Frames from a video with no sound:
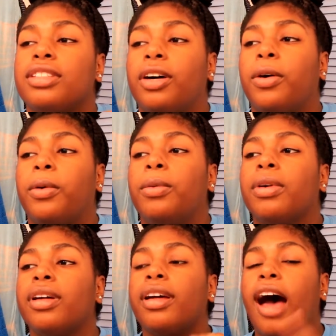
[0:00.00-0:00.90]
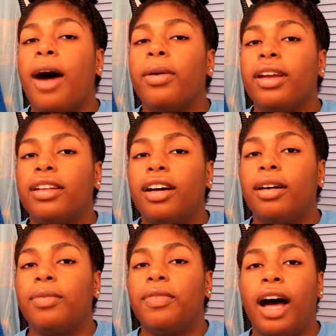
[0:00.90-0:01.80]
So I will end
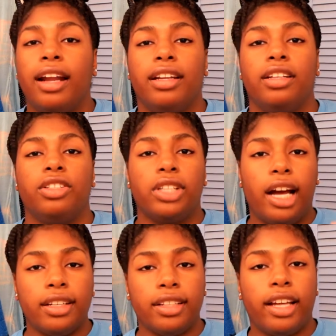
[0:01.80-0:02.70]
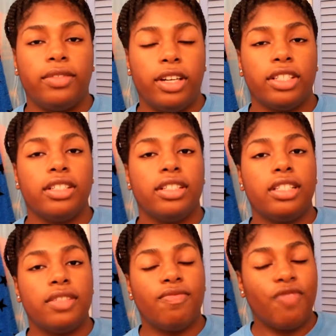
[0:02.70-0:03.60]
up finding the trial size
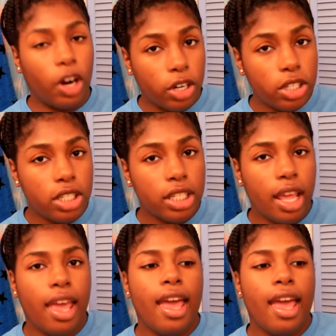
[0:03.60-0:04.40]
versions first